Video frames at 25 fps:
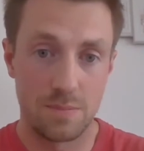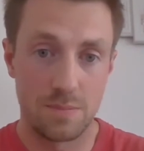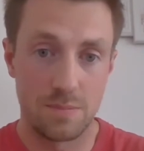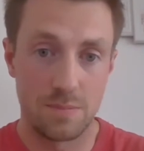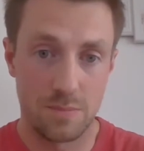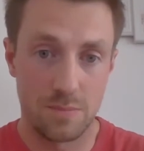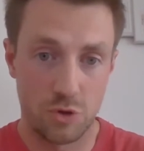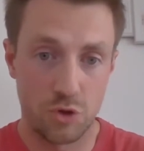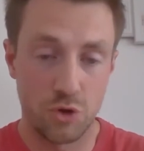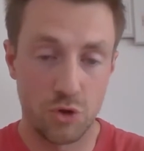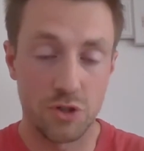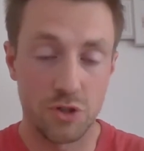
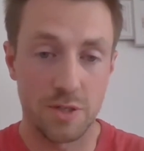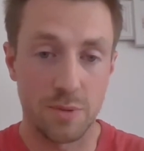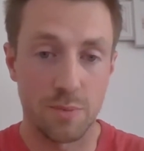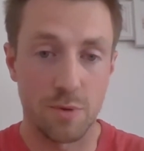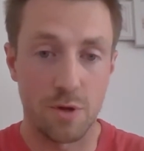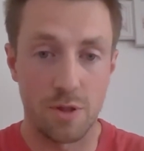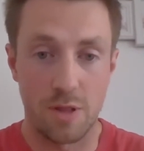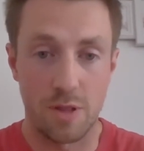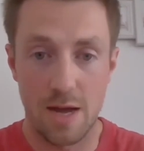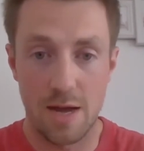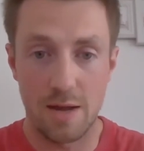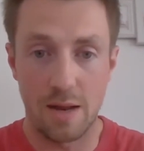trust them
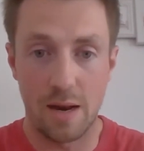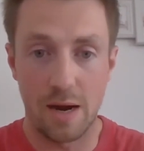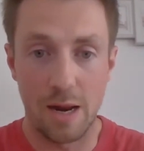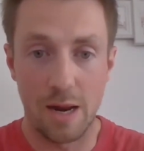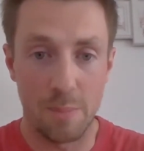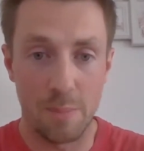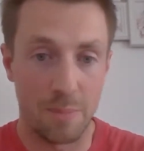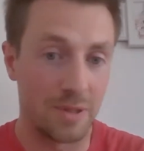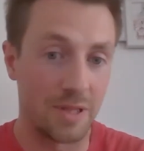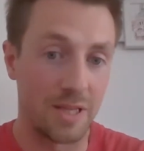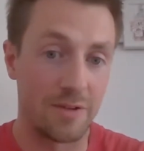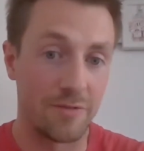on that, and I
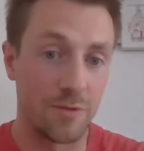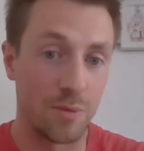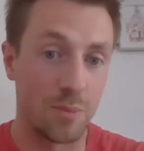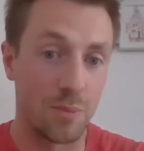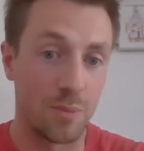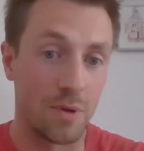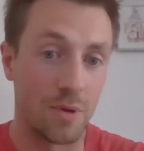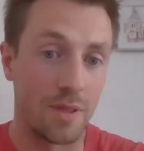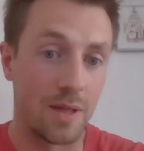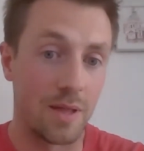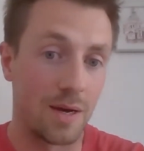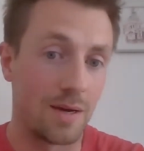believe them on
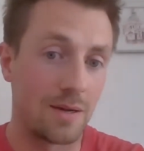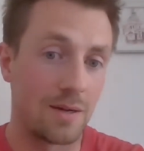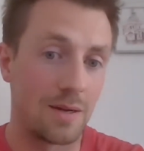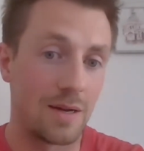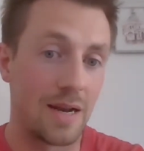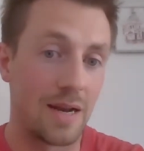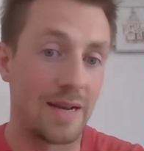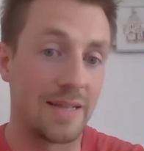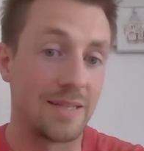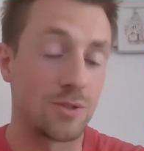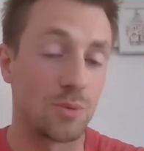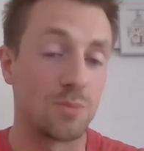that.
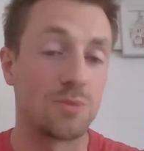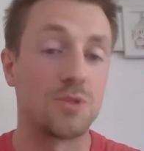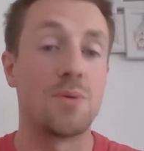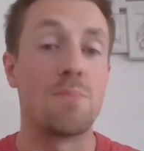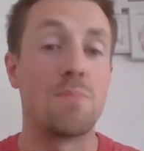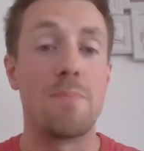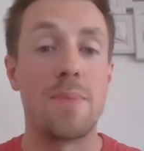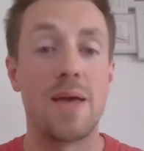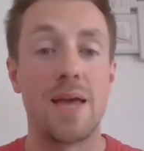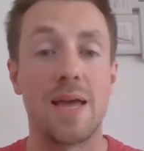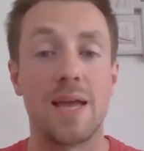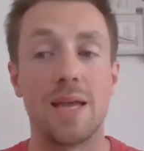And it's up to
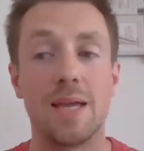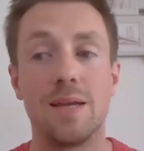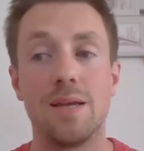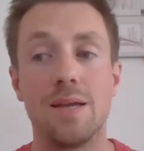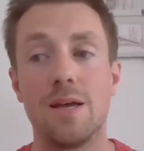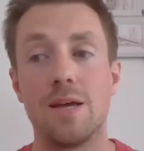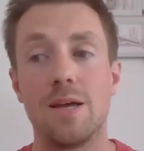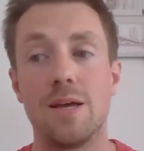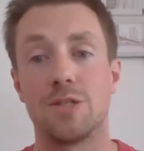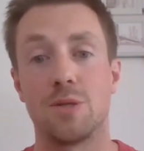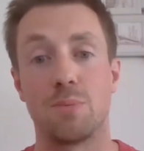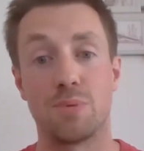me
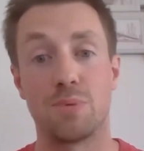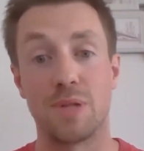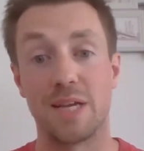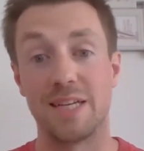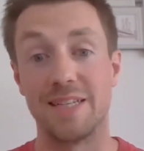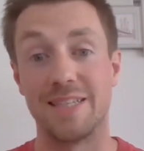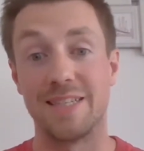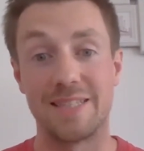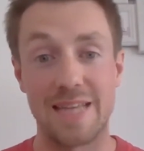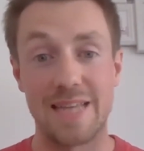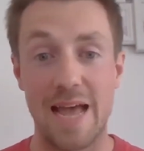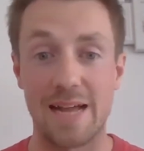to play
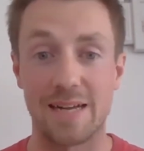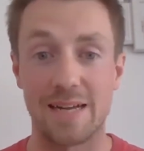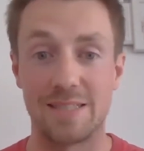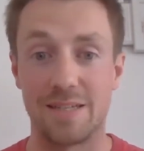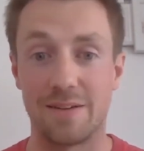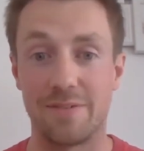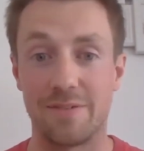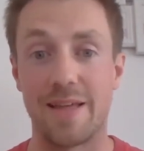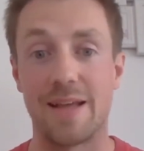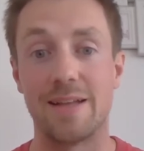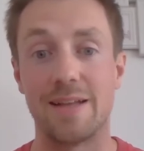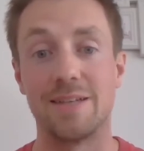
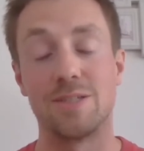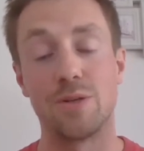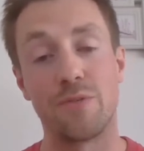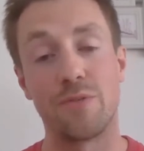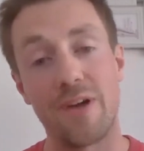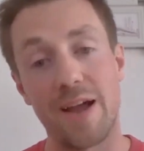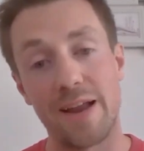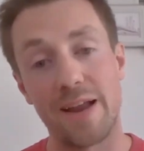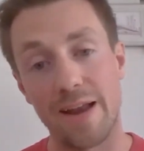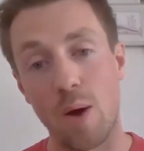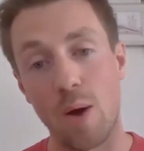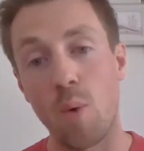detective then to
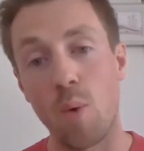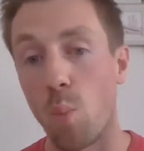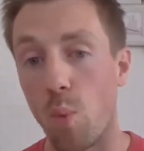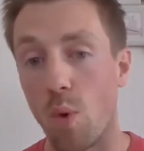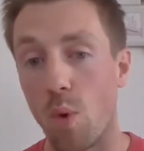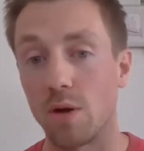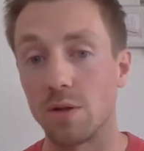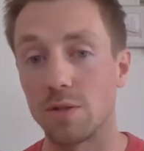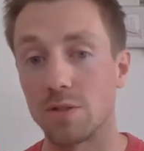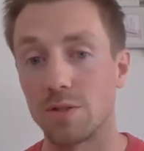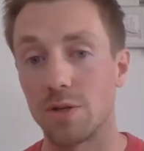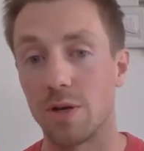find out
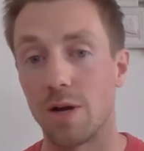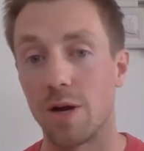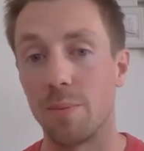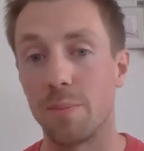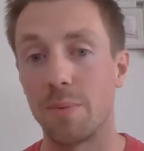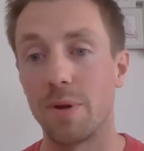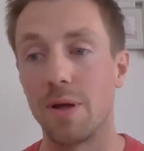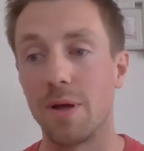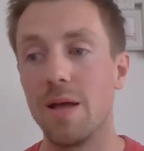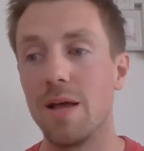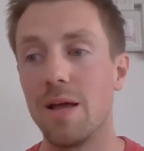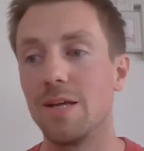what's up.
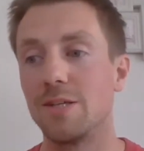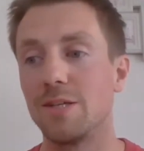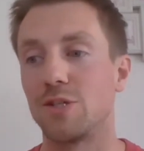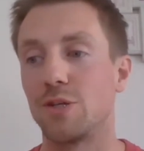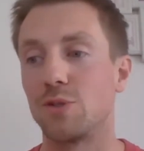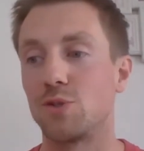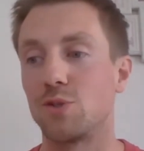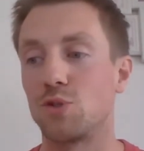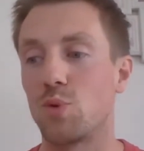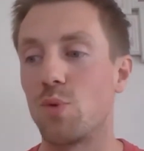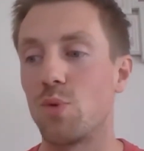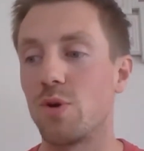
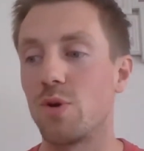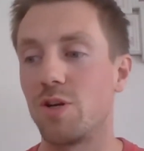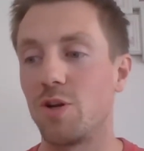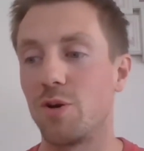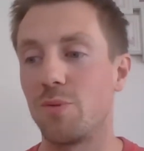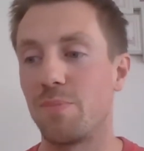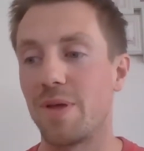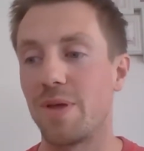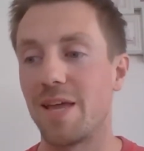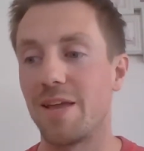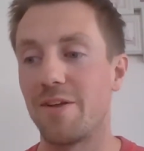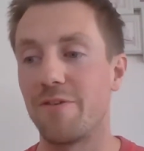So someone
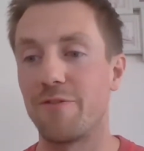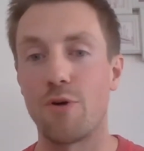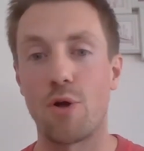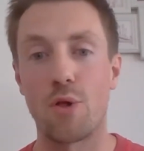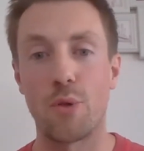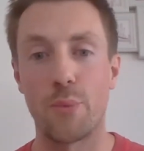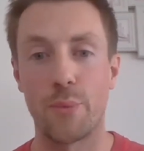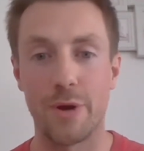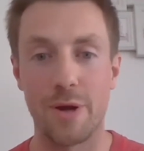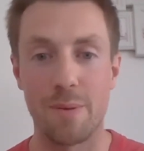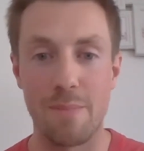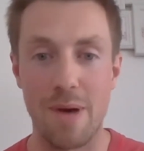could be
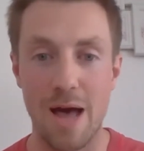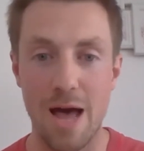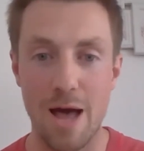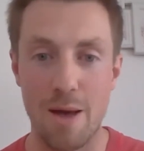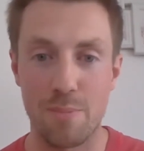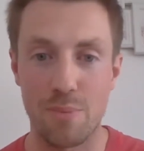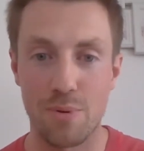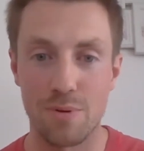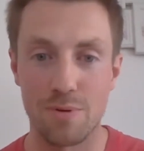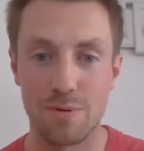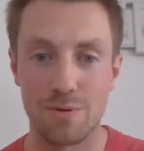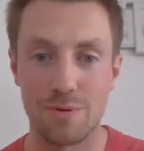following a map,
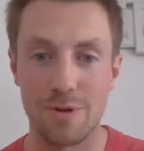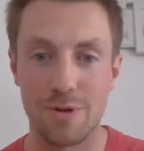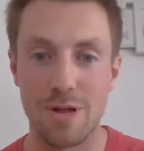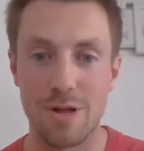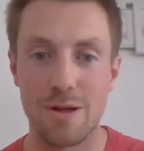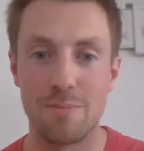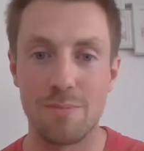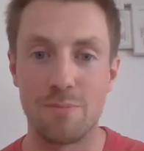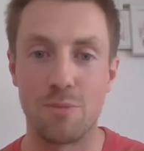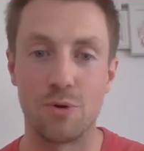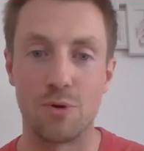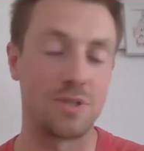
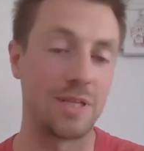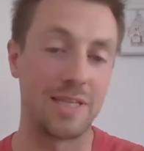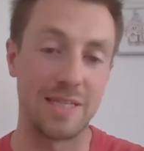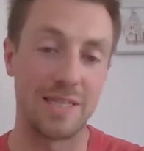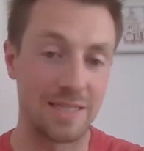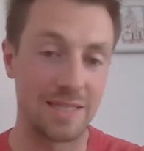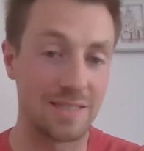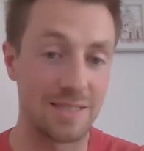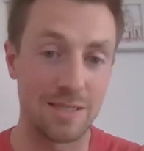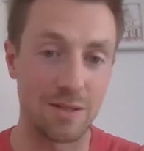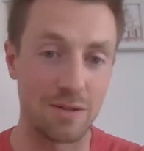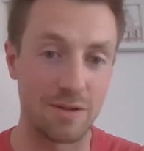but they
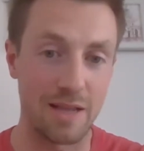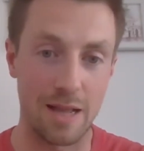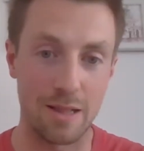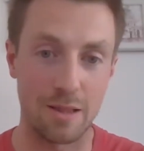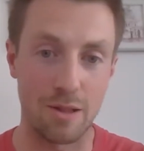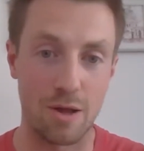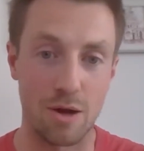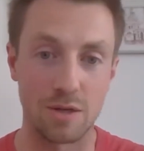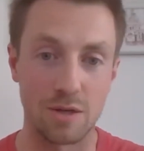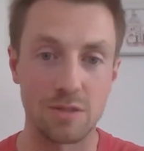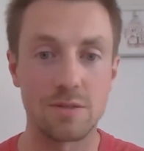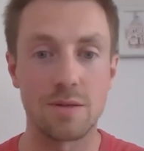can still get
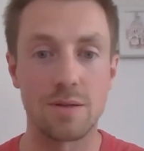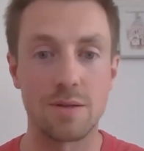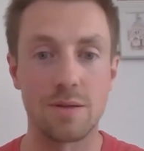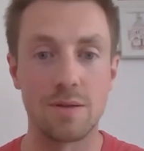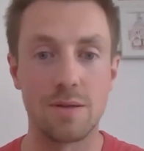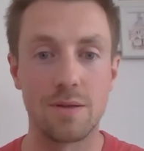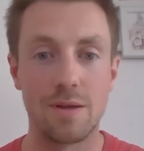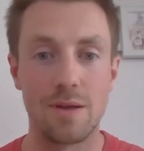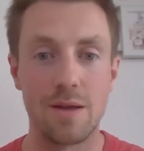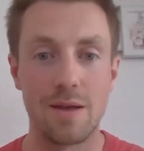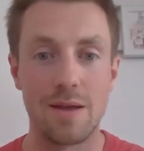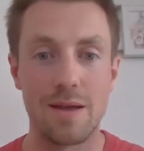lost.
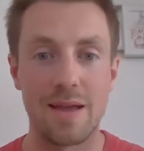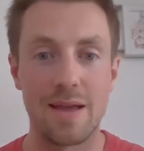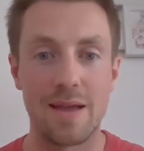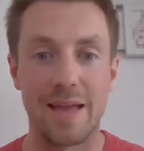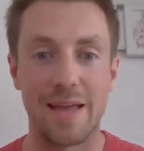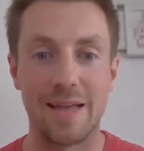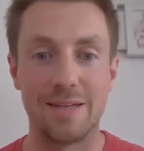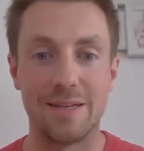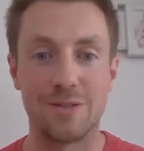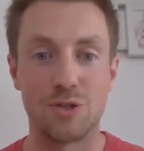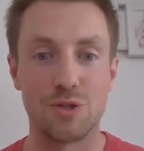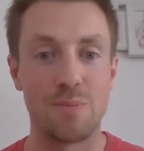
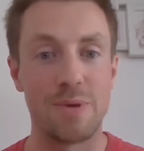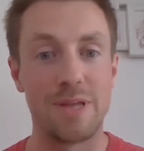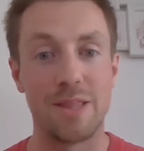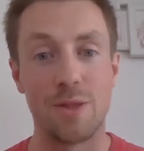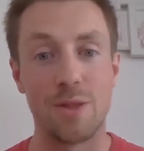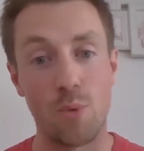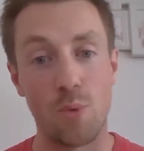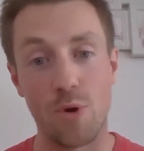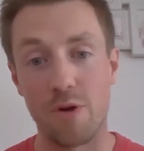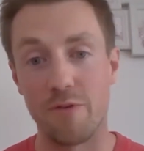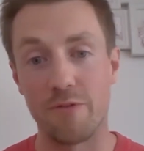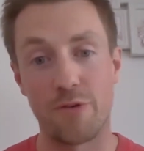It doesn't mean
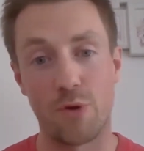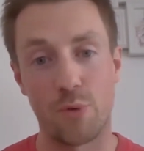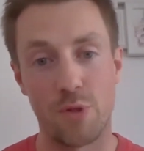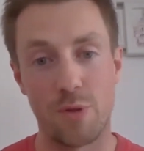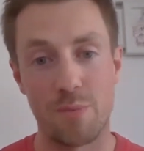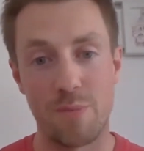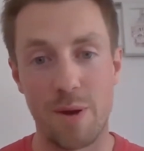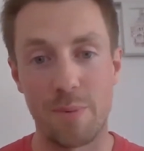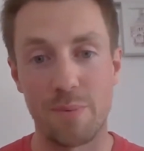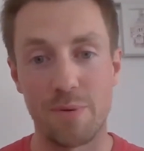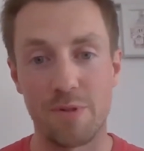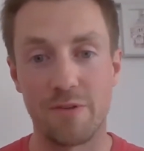they weren't following the
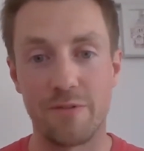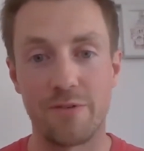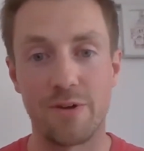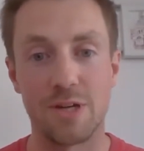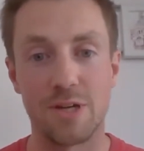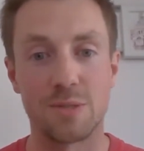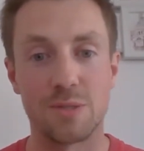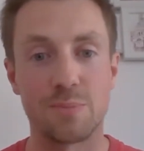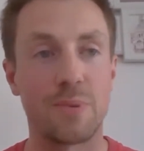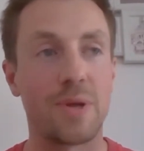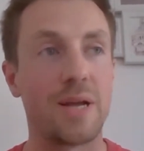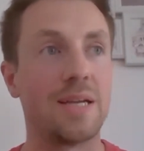map in the
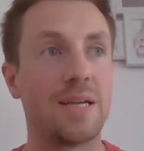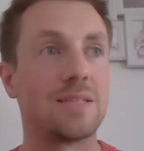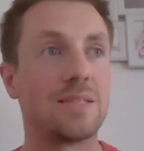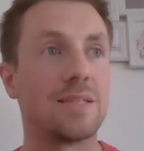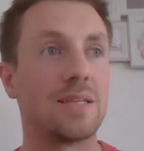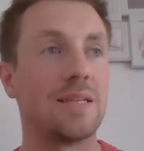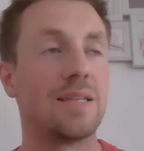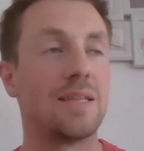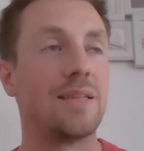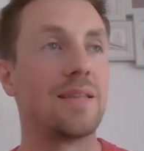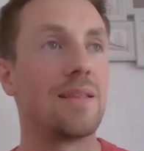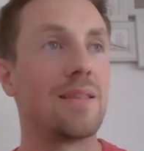first place.
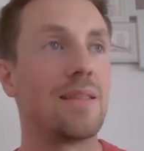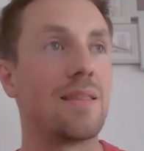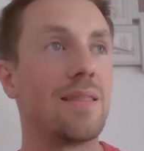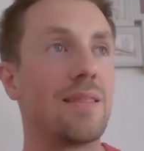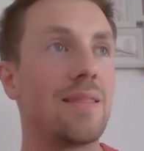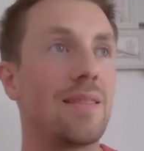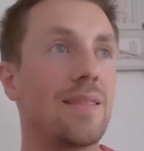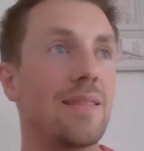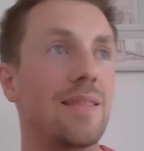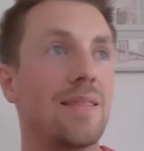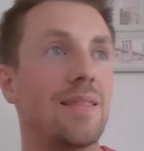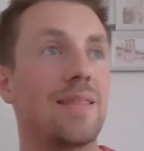And
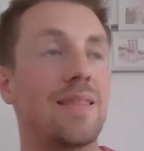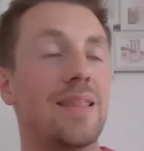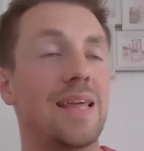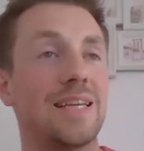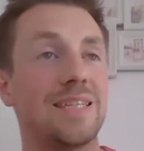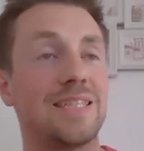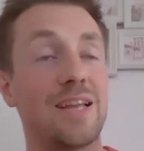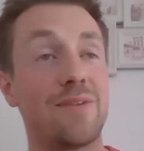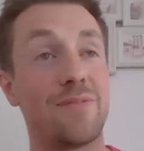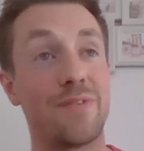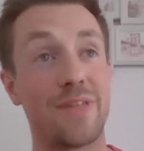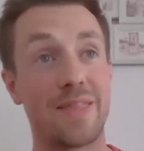
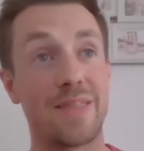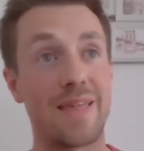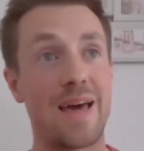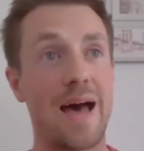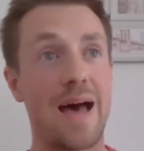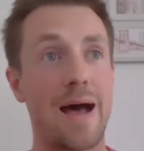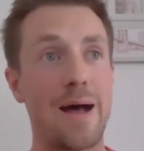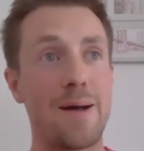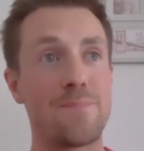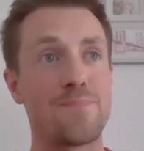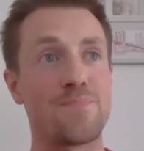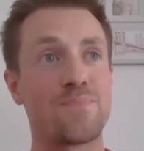it's either
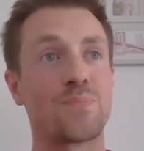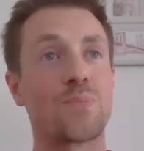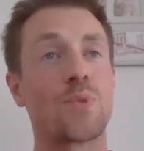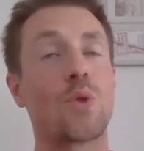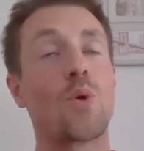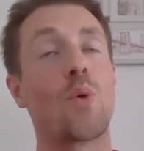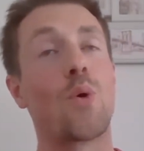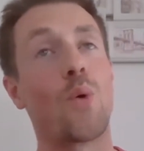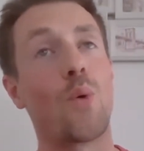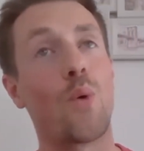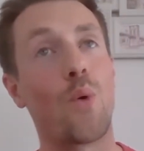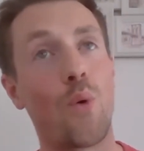that
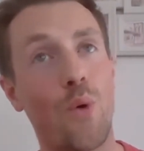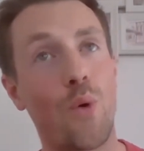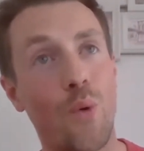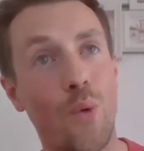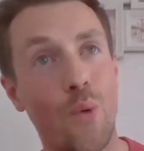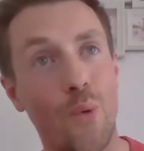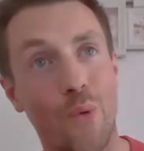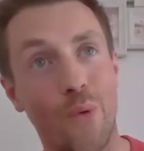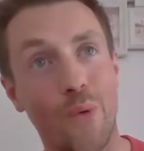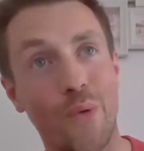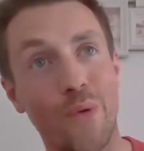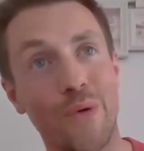
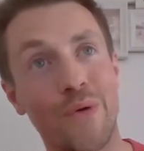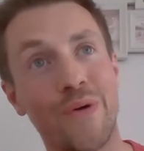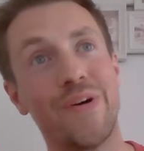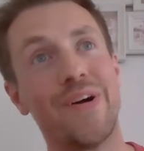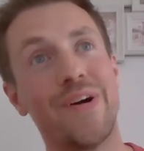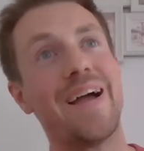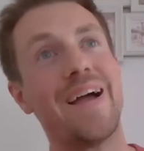or